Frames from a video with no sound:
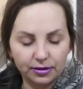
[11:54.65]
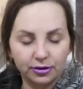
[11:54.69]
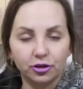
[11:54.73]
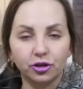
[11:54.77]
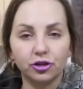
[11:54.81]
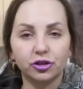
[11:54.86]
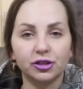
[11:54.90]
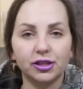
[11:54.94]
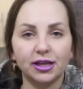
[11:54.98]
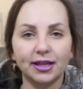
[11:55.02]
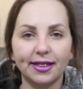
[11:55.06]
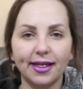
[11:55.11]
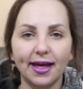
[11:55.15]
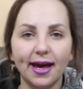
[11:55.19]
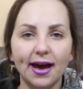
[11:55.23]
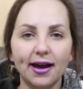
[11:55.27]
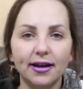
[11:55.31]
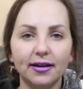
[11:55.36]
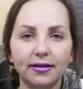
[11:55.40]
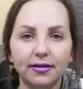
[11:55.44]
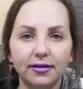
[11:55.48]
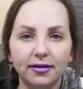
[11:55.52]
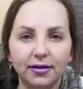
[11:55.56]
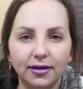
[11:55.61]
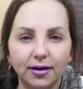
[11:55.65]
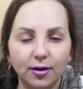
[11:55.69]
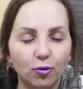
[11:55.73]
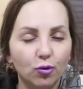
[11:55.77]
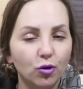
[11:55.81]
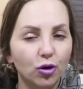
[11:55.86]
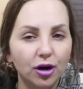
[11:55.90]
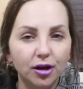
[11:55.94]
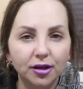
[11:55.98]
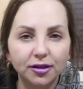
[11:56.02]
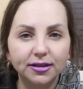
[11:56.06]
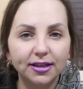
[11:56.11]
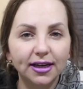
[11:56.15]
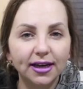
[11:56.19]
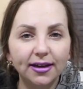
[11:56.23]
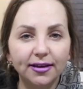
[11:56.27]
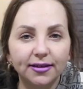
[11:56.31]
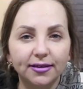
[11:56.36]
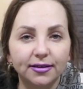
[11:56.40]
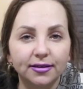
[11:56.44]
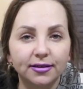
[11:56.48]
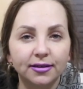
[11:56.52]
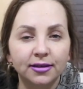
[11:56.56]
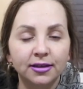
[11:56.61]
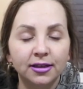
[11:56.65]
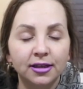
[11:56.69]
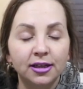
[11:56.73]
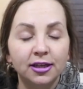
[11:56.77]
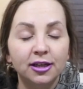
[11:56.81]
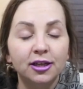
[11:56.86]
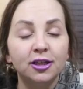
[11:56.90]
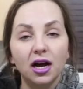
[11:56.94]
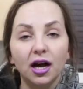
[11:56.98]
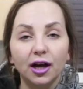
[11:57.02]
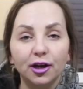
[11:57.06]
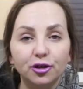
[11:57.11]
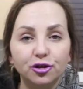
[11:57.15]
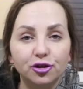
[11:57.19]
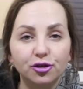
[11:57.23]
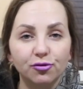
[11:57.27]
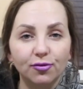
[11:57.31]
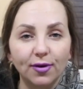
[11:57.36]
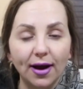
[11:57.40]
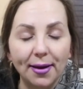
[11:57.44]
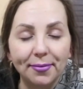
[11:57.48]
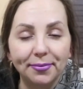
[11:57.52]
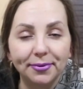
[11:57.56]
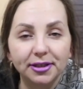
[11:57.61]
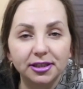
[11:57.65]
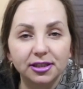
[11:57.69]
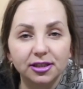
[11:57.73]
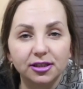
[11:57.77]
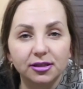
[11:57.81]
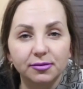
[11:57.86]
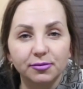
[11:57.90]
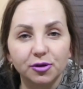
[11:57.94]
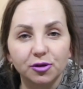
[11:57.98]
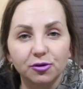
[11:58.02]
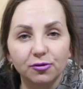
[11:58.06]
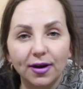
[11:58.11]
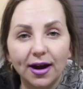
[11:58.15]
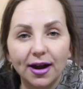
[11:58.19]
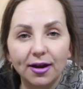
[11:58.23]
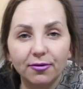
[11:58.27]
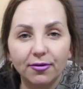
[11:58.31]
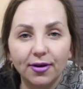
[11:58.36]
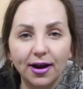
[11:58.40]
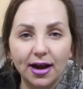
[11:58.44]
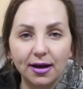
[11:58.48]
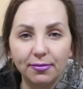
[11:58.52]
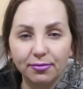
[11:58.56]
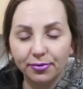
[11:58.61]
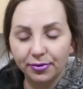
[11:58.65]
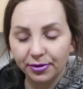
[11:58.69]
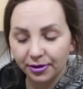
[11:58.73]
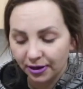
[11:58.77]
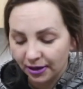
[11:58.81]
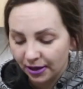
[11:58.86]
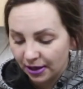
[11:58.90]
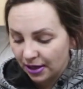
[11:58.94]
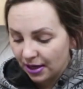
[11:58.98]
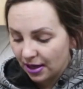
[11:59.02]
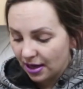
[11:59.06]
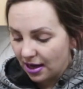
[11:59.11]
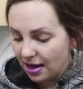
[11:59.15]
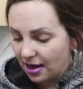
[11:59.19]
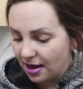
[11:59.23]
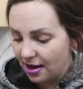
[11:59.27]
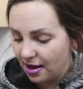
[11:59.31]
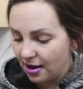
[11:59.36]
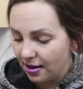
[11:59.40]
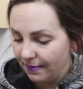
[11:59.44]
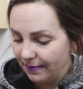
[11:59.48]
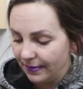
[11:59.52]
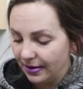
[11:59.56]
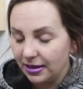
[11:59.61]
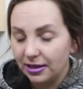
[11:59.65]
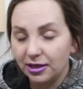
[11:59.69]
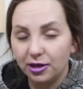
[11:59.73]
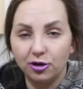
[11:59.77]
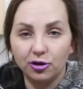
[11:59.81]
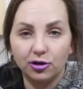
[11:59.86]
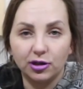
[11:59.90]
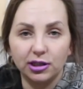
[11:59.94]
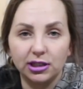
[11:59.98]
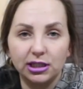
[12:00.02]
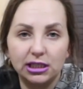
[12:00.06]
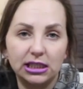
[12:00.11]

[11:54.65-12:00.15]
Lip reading: Just like that, and we're all done. I usually wrap it in some saran wrap, and then you can